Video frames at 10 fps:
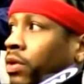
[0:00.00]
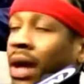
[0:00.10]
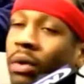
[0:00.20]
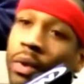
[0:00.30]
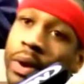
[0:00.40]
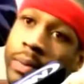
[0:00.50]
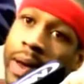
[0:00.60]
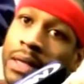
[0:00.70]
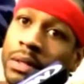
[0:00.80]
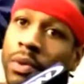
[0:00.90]
not winning
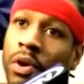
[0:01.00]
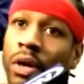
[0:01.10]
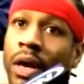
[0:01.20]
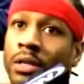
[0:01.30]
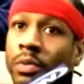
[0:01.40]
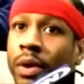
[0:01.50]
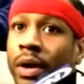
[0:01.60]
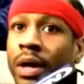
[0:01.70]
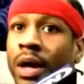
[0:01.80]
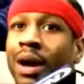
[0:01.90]
basketball games, but
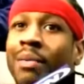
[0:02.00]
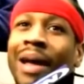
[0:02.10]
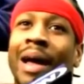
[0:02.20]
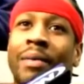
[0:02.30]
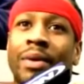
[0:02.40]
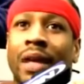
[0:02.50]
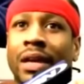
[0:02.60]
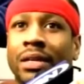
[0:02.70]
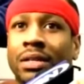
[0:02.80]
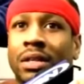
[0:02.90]
I'm happy.
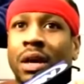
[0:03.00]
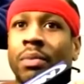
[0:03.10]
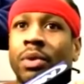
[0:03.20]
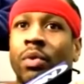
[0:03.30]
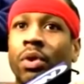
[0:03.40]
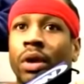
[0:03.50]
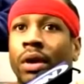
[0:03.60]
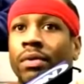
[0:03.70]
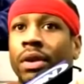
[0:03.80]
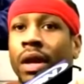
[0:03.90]
Like, just coming to work
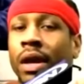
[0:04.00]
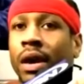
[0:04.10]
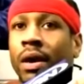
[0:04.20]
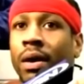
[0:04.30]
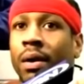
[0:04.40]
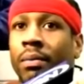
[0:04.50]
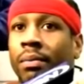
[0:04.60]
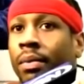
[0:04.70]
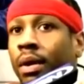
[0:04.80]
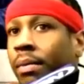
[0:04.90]
every day,
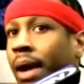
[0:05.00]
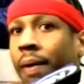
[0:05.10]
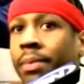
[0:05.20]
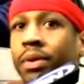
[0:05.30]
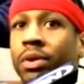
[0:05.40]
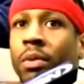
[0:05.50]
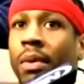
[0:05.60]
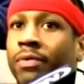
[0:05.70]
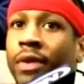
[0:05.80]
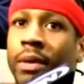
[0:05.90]
I'm happy. You know,
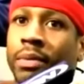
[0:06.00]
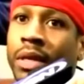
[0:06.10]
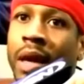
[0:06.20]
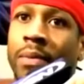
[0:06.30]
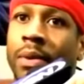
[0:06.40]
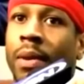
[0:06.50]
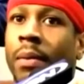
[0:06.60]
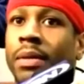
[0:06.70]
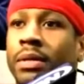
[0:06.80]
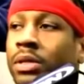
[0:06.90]
my family's happy about
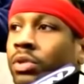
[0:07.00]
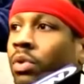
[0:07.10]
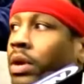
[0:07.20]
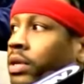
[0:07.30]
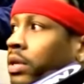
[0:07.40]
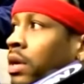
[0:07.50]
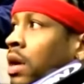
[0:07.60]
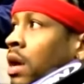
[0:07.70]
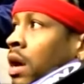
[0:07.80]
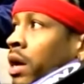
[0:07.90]
my situation
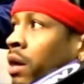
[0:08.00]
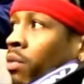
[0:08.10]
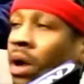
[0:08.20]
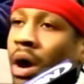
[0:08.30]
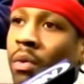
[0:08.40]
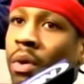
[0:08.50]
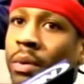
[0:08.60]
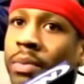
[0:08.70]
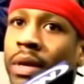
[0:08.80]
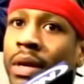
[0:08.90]
and I'm where I want
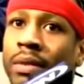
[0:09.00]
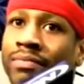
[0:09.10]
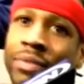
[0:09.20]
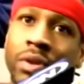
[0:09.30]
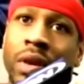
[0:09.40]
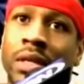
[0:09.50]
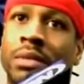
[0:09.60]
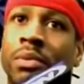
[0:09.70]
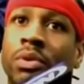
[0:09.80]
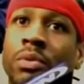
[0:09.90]
to be. And, you know, that's
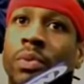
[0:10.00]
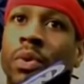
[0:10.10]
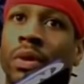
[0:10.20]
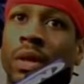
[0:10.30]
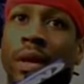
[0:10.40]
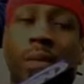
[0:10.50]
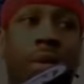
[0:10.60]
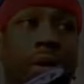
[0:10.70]
the most important thing